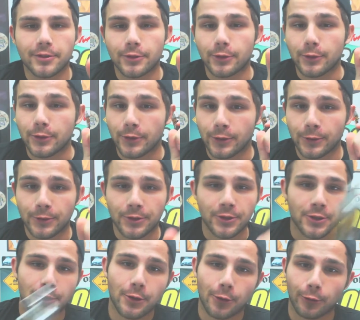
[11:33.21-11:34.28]
So don't
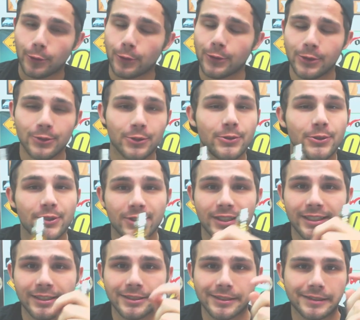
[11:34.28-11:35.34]
just throw your juice in
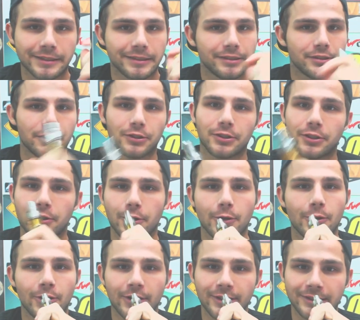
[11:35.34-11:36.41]
there and just
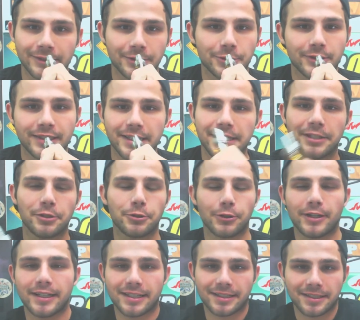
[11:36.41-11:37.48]
go on taking
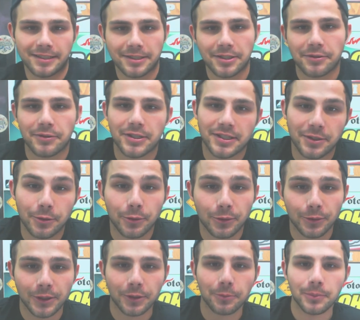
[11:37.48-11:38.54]
drags and stuff because it
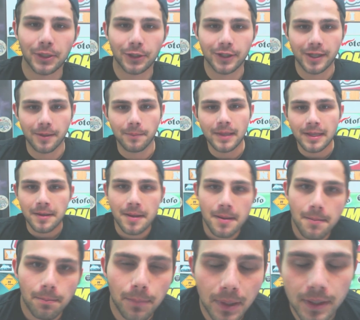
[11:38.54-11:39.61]
will burn up.
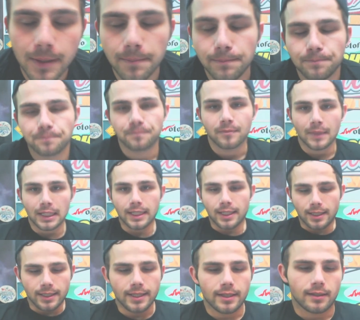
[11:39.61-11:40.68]
But
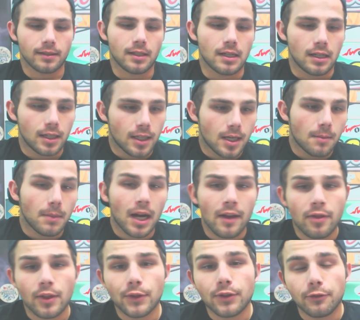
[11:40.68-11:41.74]
yeah, um, I
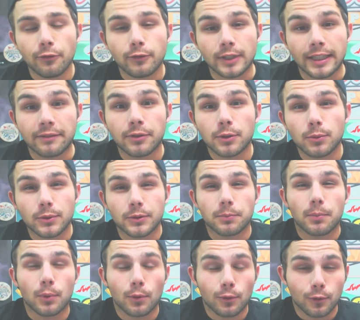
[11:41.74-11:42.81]
thought the flavor was
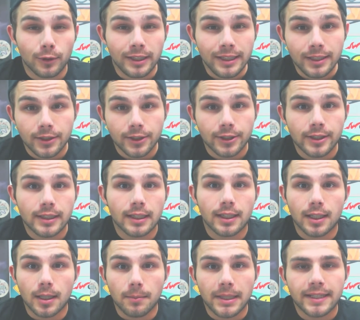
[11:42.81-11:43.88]
pretty good.
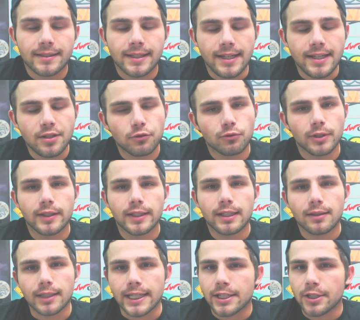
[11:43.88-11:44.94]
Um, it tastes really
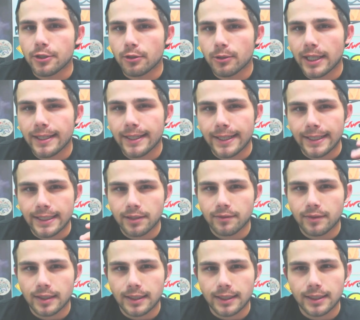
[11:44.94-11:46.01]
clean. You don't get any
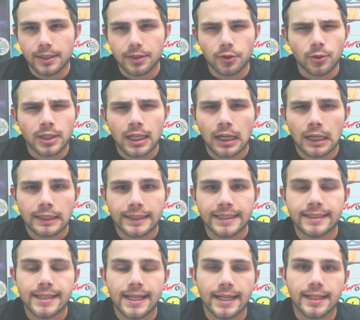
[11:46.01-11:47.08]
of that, you know,
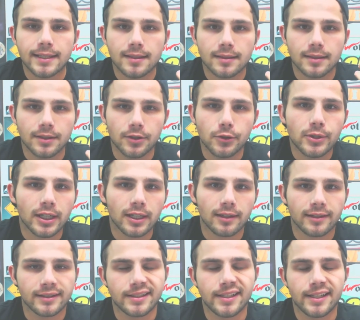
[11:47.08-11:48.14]
cottony taste, the new
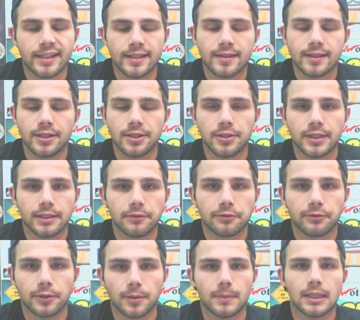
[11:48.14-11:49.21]
cotton taste that you get
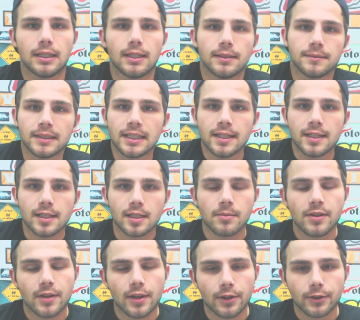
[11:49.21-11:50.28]
from uh, some
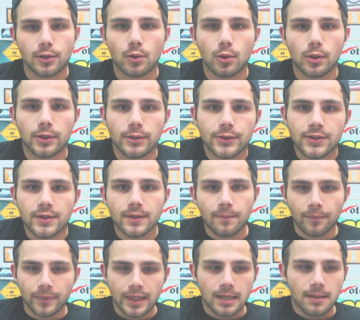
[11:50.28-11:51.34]
of the other coils.
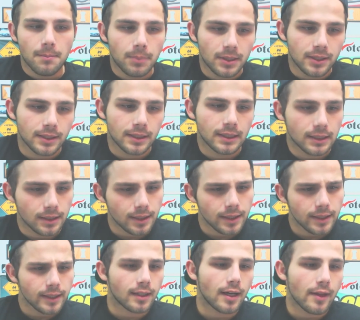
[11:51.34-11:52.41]
But
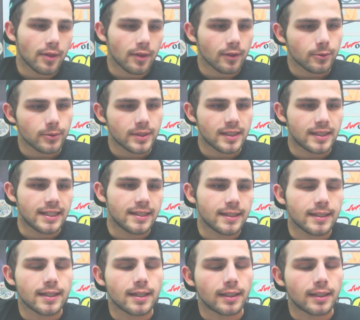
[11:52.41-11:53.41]
yeah, I thought it was decent.